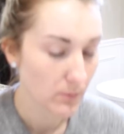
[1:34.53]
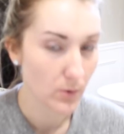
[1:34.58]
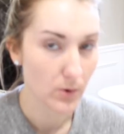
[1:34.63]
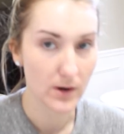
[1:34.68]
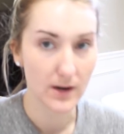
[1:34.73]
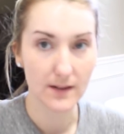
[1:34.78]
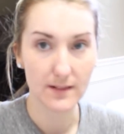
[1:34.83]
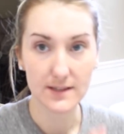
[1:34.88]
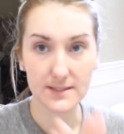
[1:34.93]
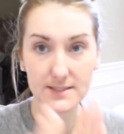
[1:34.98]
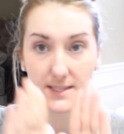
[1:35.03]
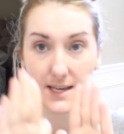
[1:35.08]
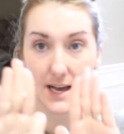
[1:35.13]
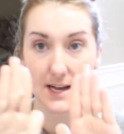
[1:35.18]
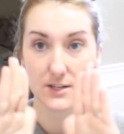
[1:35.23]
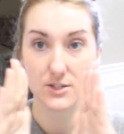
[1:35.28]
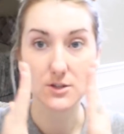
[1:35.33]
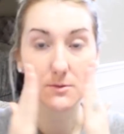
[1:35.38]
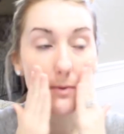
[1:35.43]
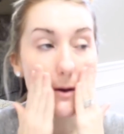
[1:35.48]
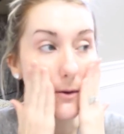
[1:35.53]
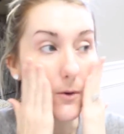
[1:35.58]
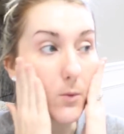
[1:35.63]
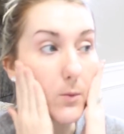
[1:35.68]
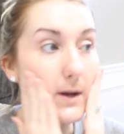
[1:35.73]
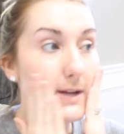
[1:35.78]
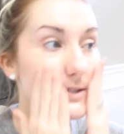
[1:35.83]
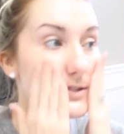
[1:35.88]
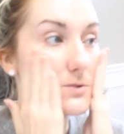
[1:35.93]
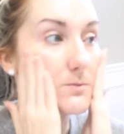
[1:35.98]
morning. That's actually
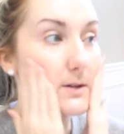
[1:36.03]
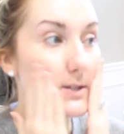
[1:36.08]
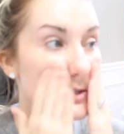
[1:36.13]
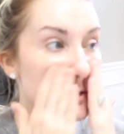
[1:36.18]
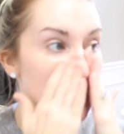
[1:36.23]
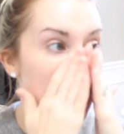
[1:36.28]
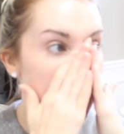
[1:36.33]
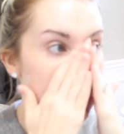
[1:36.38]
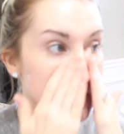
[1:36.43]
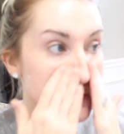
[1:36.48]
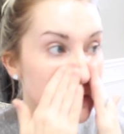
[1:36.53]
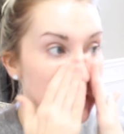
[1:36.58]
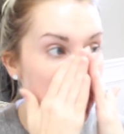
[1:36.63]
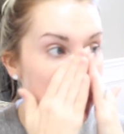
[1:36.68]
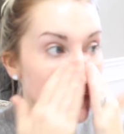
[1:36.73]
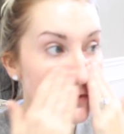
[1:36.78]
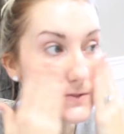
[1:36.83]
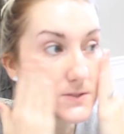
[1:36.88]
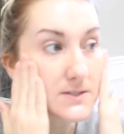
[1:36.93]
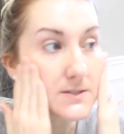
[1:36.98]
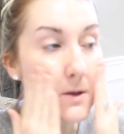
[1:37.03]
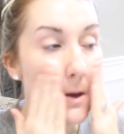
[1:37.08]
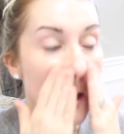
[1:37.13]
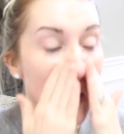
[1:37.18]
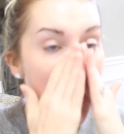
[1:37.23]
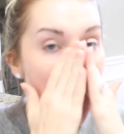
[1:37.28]
probably way too much that I just used.